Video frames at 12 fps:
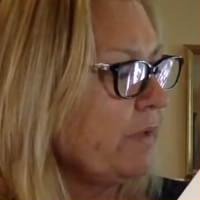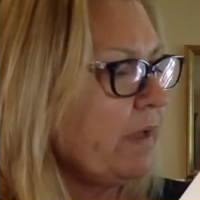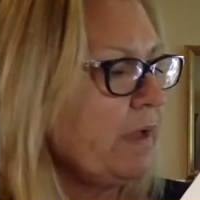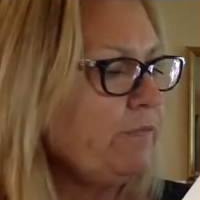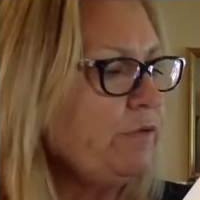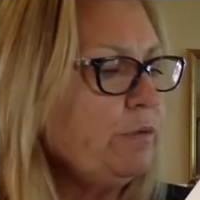
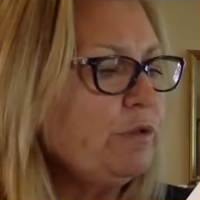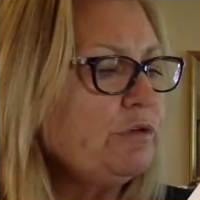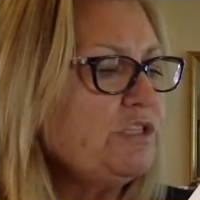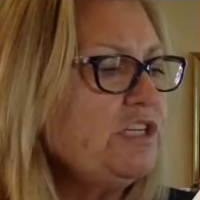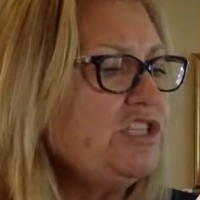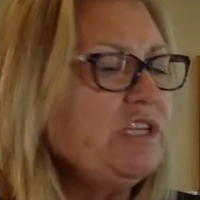a few other
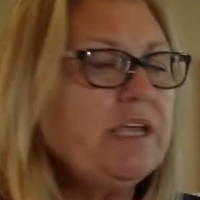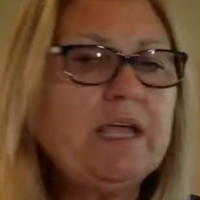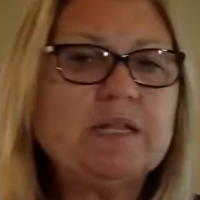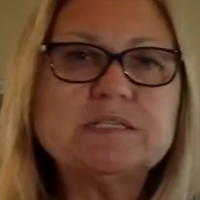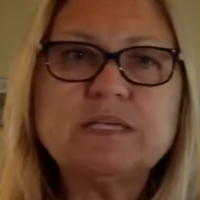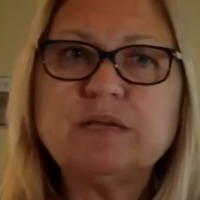teaching
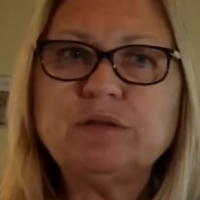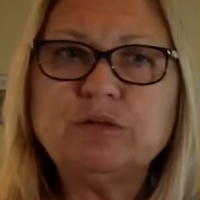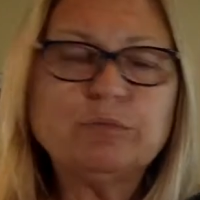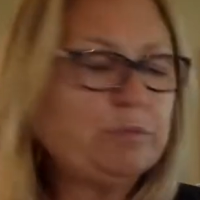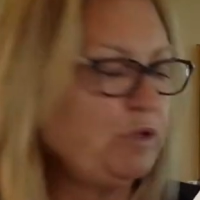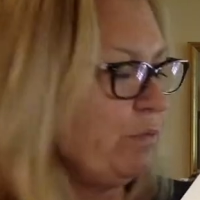aids that
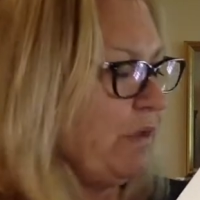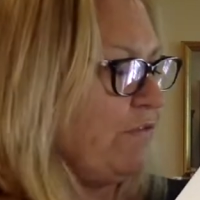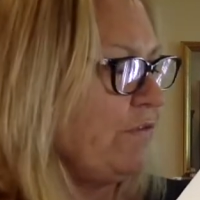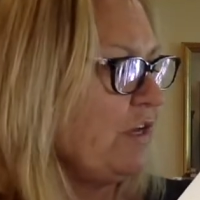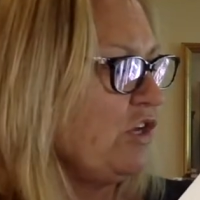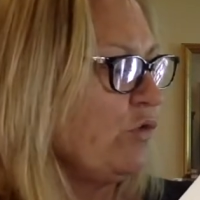you may
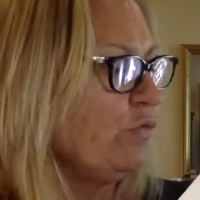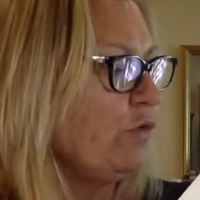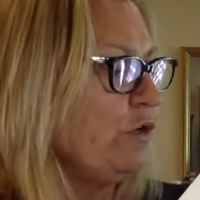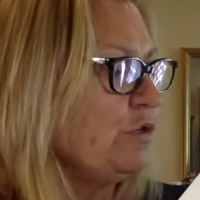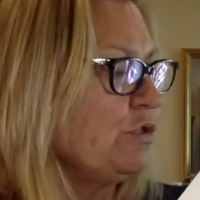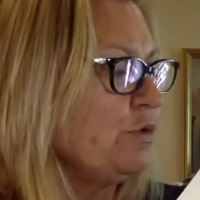find helpful for
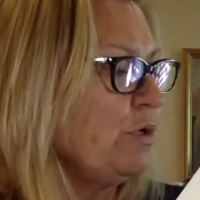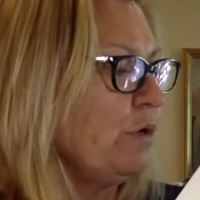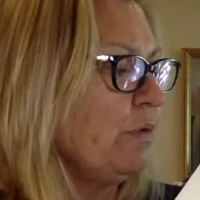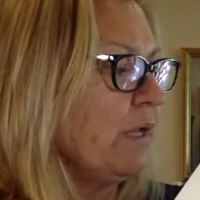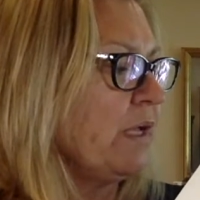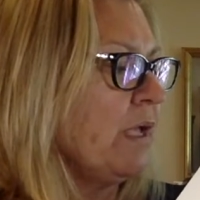your studio,
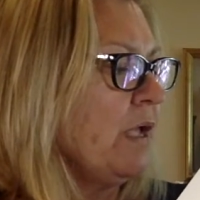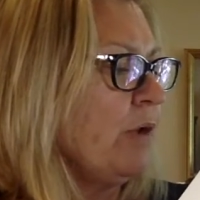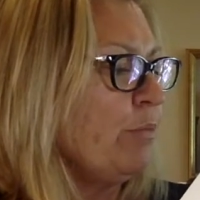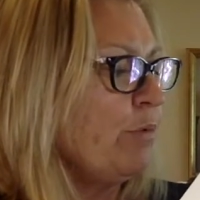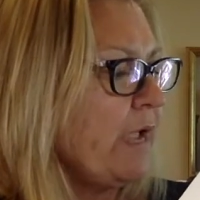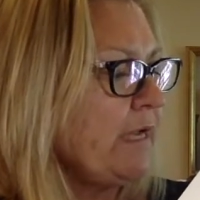like
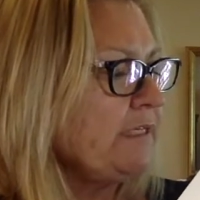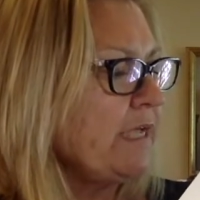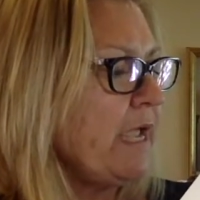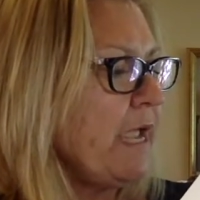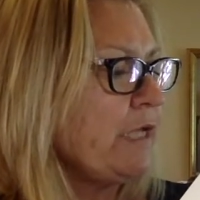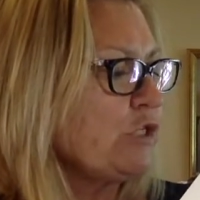brag
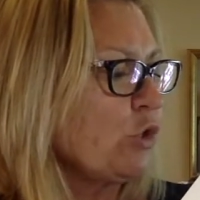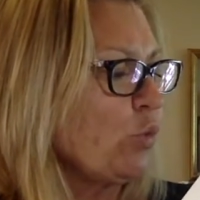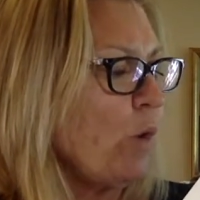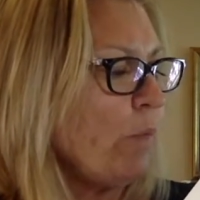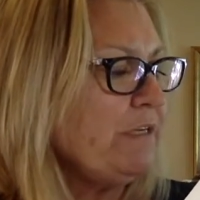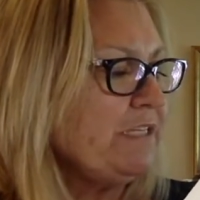tags or
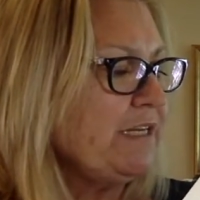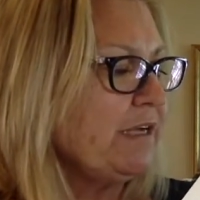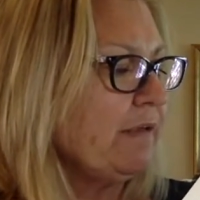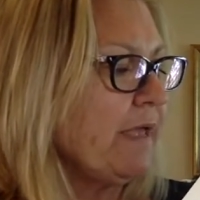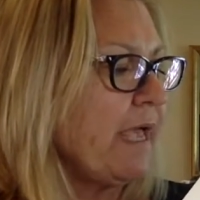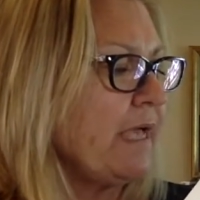what we did in
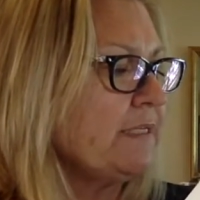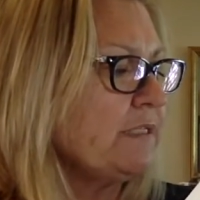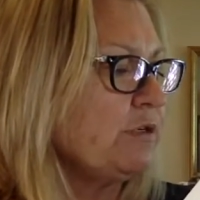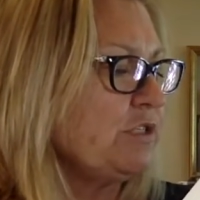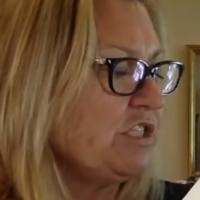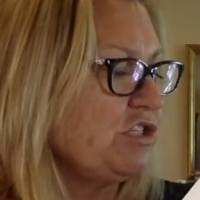class
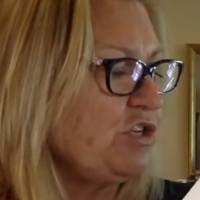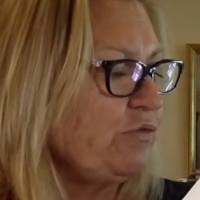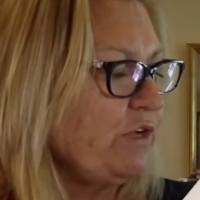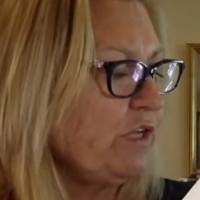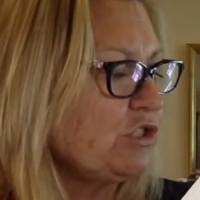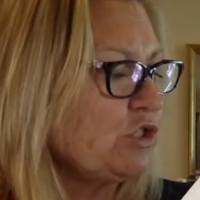or
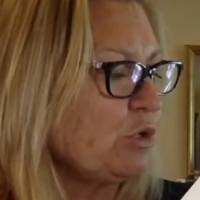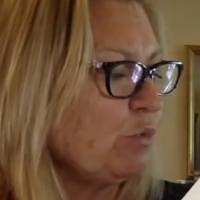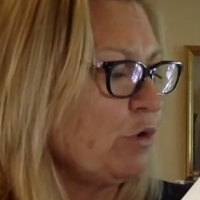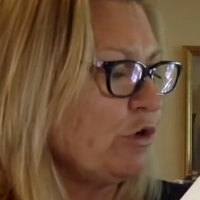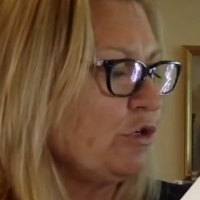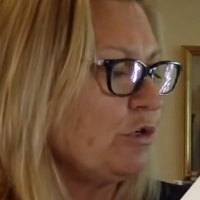certificates to
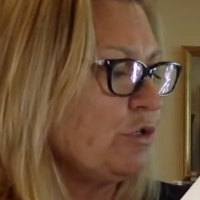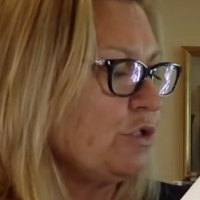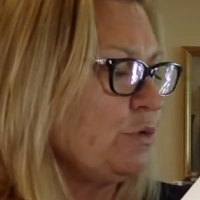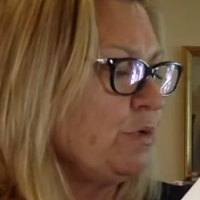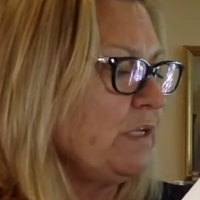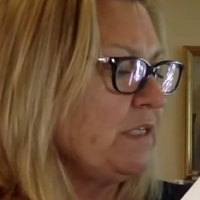reward your
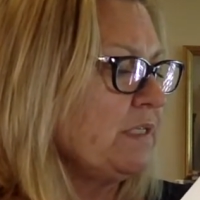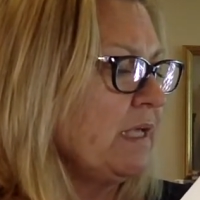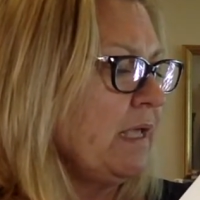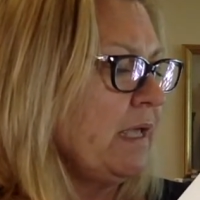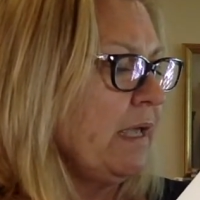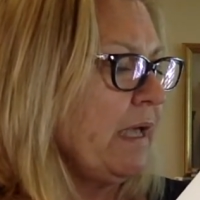students.
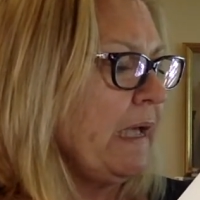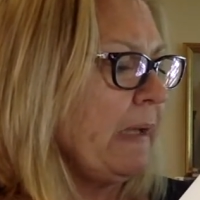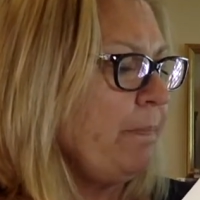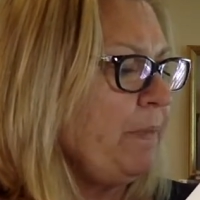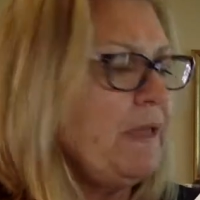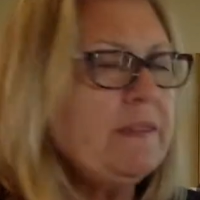
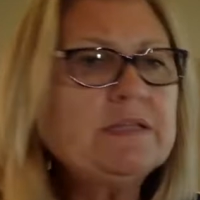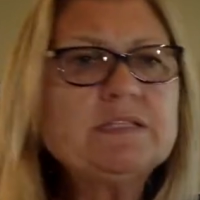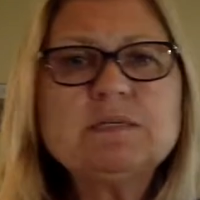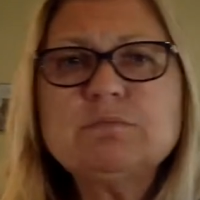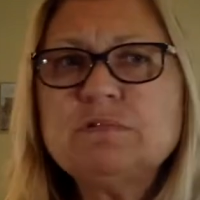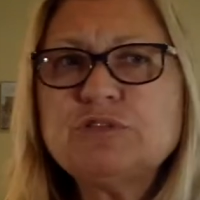And then
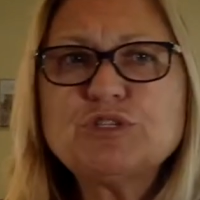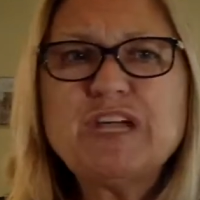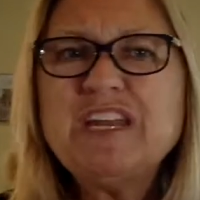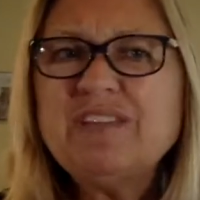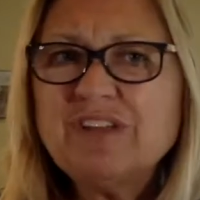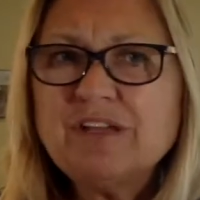some
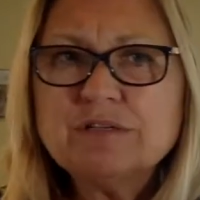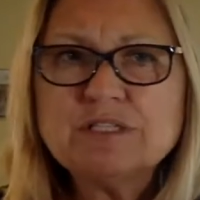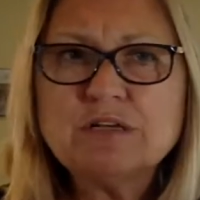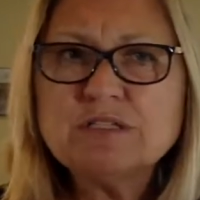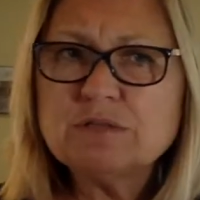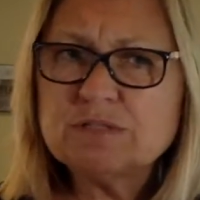training videos,
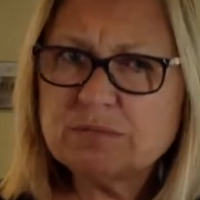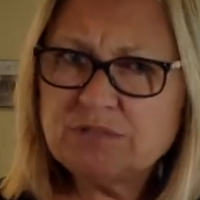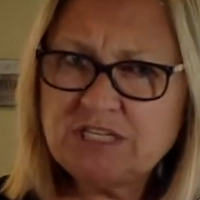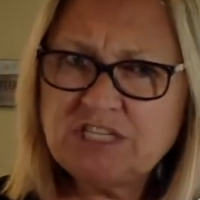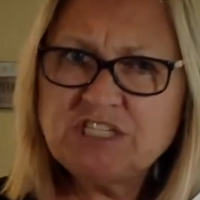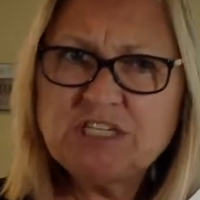also some
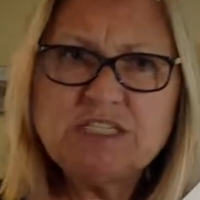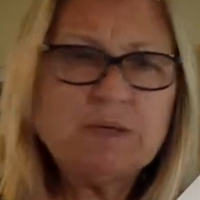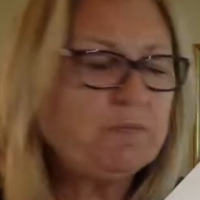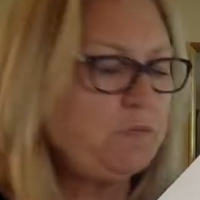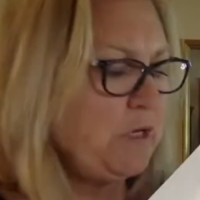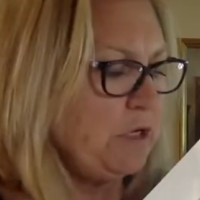teaching
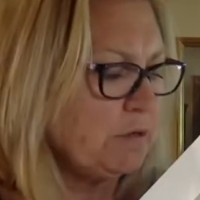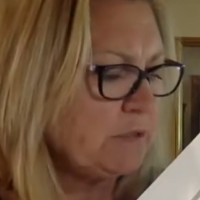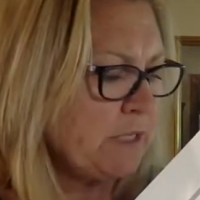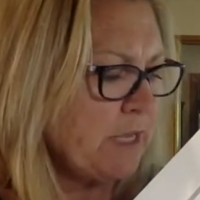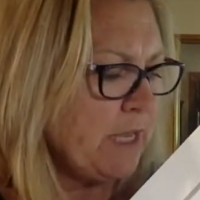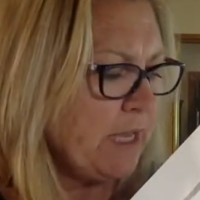tip videos.
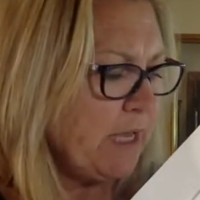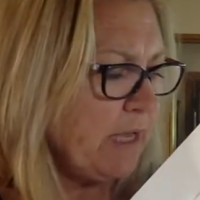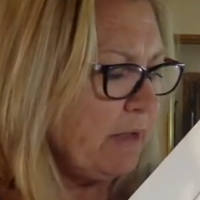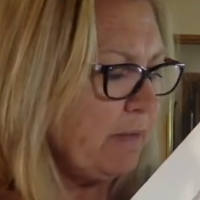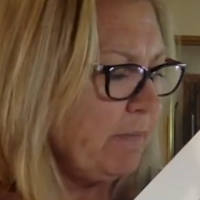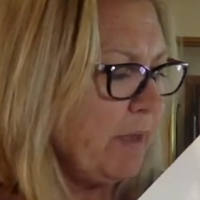
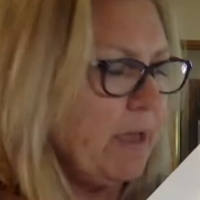I